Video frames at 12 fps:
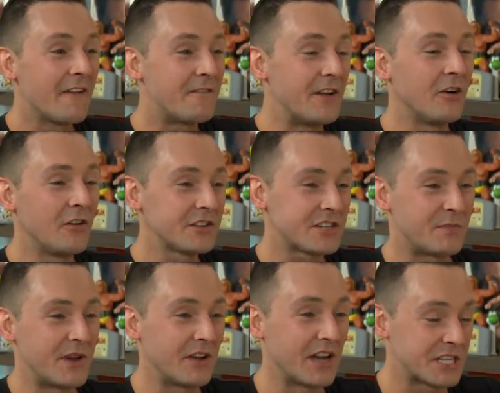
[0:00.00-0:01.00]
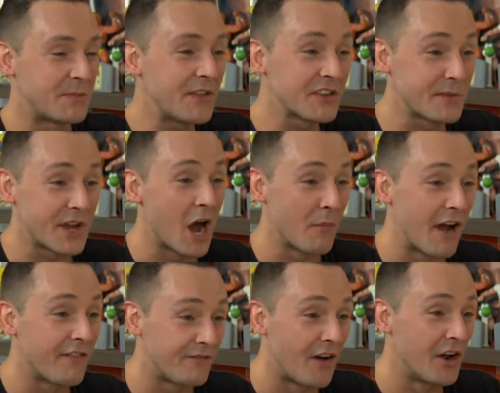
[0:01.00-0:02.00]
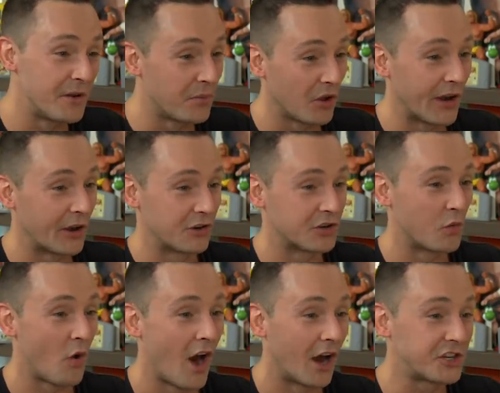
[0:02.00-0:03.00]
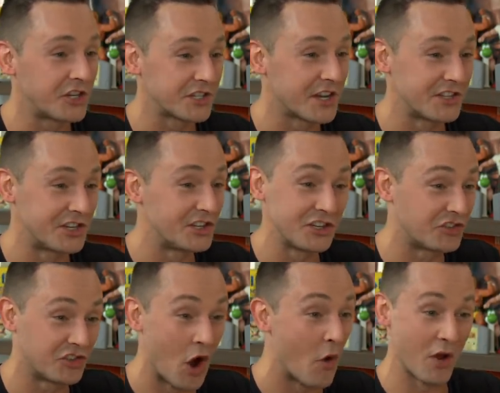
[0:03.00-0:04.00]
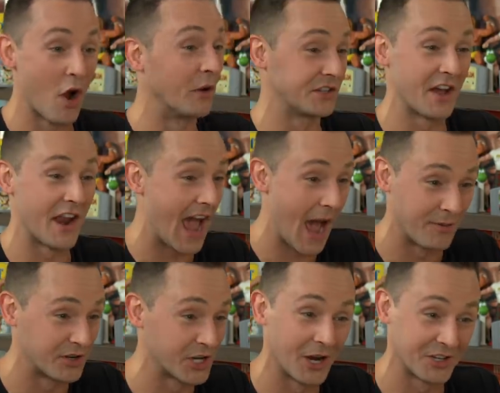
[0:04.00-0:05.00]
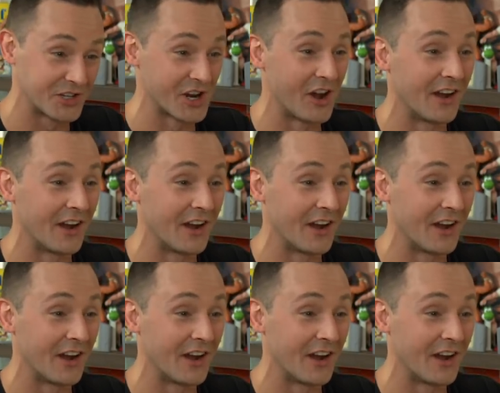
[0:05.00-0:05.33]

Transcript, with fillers: Phil, Spe like, Spieth has become a fun player to watch just because you just don't know what's going to happen shot to shot.